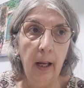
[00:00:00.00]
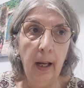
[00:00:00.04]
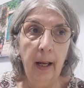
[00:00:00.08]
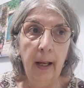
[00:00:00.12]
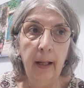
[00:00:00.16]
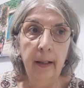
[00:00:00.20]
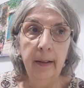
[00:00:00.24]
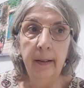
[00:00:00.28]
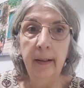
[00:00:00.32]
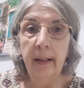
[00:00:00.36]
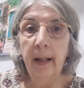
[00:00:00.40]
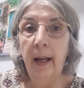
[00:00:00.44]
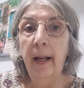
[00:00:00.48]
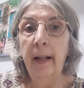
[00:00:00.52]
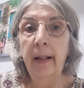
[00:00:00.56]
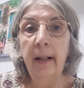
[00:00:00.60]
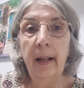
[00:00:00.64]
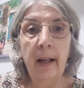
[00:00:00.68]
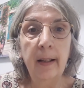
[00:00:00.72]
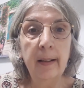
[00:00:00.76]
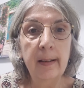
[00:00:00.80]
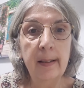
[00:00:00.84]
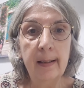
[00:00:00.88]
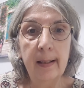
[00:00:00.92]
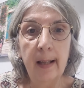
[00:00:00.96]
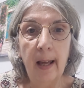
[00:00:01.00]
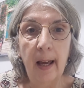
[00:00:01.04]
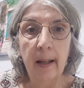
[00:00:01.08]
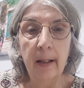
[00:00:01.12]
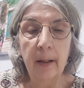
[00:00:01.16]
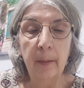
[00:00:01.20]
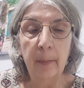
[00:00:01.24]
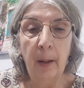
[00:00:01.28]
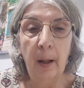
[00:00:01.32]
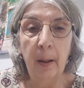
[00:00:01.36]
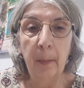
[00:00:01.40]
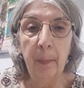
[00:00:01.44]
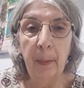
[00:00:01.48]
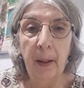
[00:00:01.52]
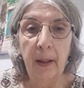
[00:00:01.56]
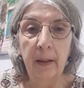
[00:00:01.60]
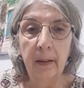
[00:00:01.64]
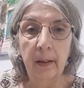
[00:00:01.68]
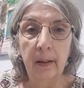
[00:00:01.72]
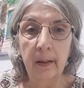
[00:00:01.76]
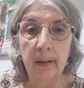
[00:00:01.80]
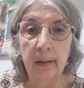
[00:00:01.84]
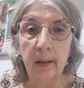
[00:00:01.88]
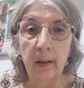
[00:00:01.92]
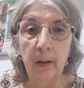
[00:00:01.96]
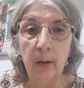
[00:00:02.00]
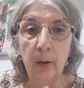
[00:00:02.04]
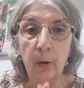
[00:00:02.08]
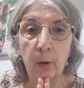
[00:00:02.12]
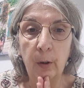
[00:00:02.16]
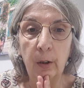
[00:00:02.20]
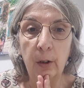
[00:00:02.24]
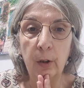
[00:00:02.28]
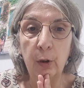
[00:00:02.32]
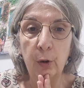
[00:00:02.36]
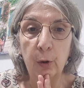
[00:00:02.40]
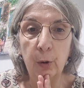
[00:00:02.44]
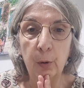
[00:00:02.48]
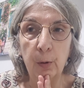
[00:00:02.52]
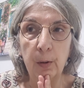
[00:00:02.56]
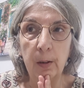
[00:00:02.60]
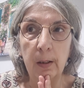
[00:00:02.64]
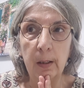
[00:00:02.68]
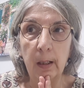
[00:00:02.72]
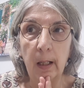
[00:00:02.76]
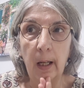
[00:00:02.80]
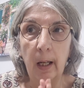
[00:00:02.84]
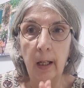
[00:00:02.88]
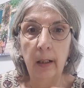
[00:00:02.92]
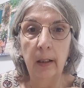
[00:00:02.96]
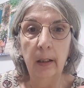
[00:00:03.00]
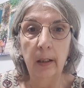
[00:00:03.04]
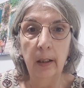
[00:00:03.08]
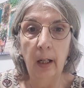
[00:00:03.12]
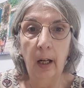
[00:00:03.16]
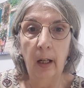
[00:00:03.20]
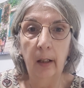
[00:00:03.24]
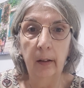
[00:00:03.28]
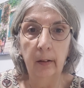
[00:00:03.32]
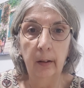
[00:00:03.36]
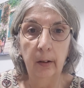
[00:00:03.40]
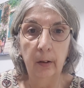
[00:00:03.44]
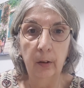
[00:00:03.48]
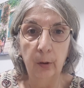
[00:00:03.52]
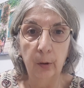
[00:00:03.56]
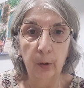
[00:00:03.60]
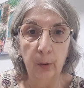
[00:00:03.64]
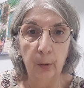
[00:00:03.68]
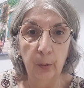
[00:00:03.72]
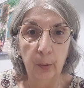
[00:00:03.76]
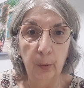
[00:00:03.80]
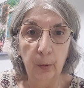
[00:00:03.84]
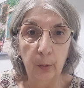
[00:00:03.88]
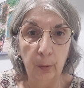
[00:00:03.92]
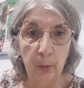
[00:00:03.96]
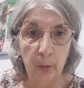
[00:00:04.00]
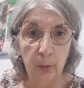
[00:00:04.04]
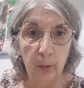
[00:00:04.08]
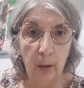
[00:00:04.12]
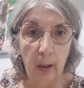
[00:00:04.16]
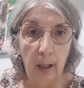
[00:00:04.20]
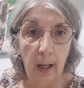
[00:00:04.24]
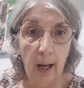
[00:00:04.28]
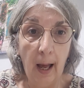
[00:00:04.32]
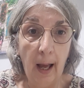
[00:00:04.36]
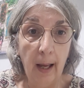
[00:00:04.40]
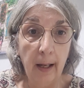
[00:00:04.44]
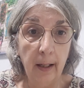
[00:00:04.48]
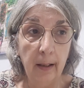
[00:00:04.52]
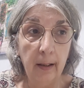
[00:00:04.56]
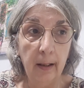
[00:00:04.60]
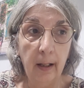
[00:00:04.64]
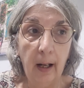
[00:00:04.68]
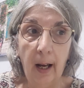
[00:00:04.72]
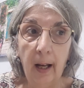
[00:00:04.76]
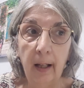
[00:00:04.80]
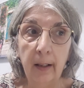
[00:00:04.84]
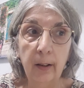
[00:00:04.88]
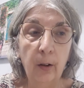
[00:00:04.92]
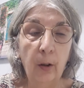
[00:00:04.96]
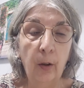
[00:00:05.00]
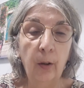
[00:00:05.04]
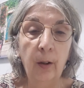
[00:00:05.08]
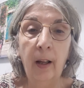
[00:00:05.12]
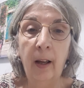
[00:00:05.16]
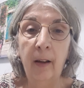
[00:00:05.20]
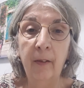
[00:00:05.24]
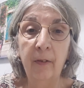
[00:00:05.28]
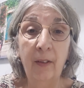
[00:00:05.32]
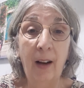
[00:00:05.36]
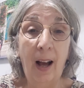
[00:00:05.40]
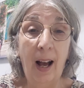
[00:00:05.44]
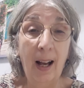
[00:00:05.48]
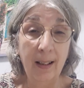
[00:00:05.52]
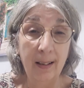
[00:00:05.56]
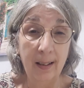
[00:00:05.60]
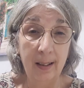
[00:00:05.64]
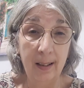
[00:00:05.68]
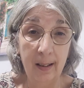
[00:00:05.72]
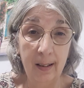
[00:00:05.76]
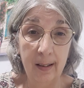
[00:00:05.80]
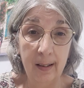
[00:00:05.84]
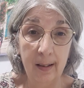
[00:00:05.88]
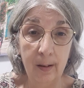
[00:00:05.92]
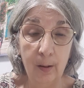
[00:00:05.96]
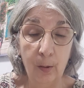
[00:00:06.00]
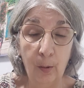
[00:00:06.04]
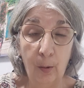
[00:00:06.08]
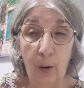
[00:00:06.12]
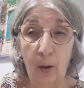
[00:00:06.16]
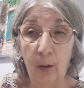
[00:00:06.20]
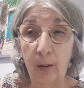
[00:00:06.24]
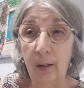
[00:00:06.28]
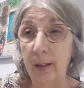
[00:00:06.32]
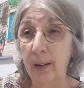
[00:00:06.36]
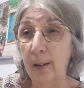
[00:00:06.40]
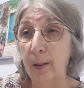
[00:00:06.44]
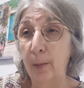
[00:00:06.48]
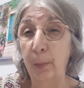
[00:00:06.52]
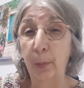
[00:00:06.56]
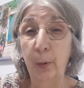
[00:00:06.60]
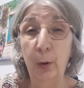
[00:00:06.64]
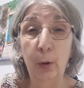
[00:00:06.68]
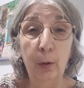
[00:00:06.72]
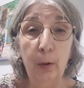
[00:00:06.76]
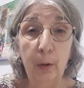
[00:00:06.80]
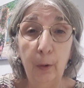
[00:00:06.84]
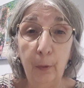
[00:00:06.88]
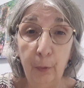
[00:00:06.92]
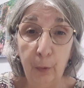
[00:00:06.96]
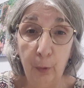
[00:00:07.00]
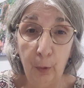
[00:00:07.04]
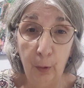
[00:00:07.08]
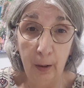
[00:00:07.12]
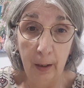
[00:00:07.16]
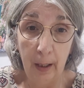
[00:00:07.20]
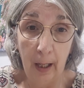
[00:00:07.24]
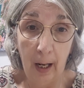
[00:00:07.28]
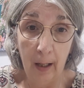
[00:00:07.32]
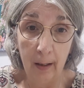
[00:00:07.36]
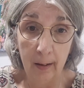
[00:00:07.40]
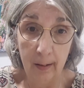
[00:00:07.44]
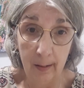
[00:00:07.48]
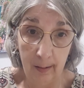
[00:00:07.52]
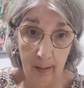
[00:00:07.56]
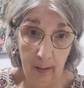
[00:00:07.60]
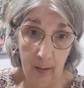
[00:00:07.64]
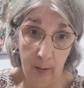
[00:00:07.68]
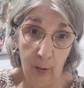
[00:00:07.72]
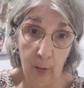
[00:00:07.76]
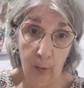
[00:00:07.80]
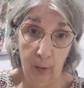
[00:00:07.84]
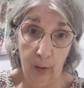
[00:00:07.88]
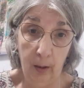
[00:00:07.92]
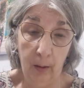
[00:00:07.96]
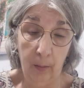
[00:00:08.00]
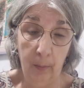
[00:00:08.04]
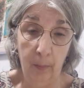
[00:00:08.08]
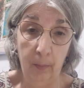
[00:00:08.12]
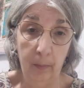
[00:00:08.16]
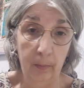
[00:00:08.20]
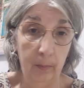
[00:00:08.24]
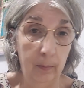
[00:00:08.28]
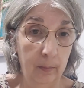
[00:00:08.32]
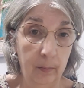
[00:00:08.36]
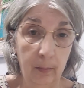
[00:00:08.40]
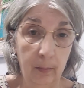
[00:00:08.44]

And then I say in my patterns that you can choose any yarn that you like. I don't have access to all these beautiful yarns that you can